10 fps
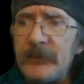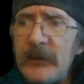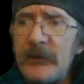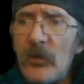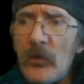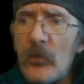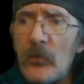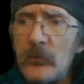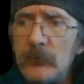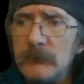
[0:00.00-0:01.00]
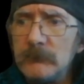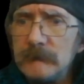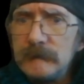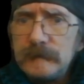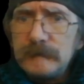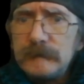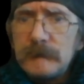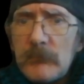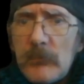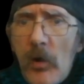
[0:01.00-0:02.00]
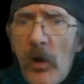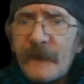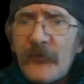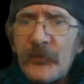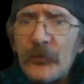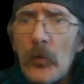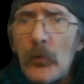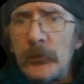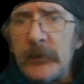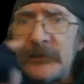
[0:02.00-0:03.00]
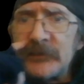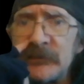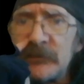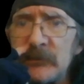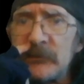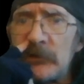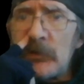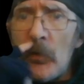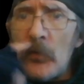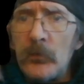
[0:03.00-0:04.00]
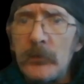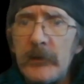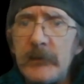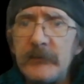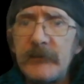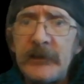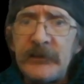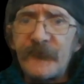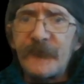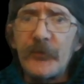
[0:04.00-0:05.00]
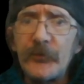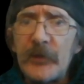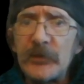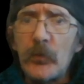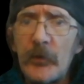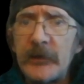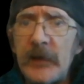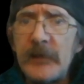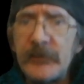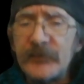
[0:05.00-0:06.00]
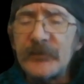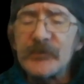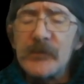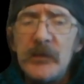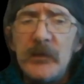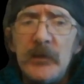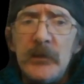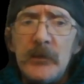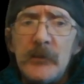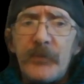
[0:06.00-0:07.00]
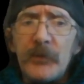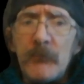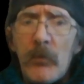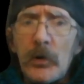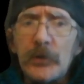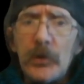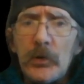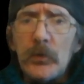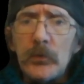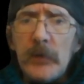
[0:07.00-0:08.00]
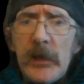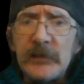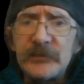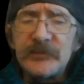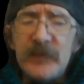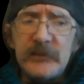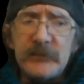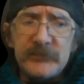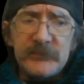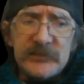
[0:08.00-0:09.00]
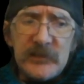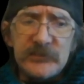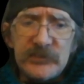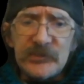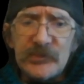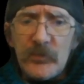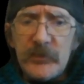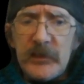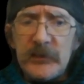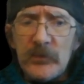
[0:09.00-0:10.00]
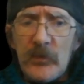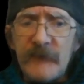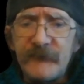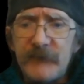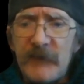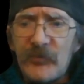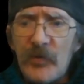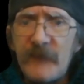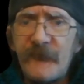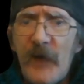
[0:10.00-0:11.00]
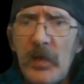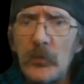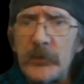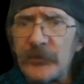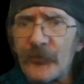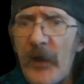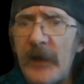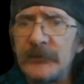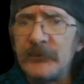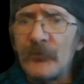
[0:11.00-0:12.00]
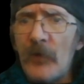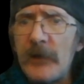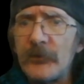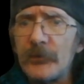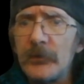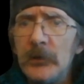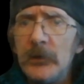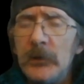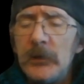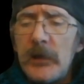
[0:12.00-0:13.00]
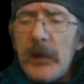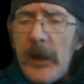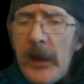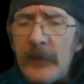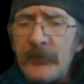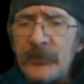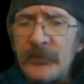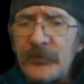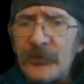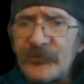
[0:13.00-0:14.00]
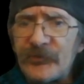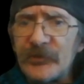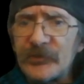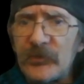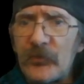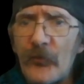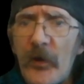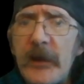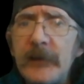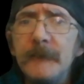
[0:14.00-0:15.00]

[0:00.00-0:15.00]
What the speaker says: they go off on their own, it doesn't go any further. That's where it ends. But Marco says in the story that, I've tried following Dragon and Rider, and there's just gray.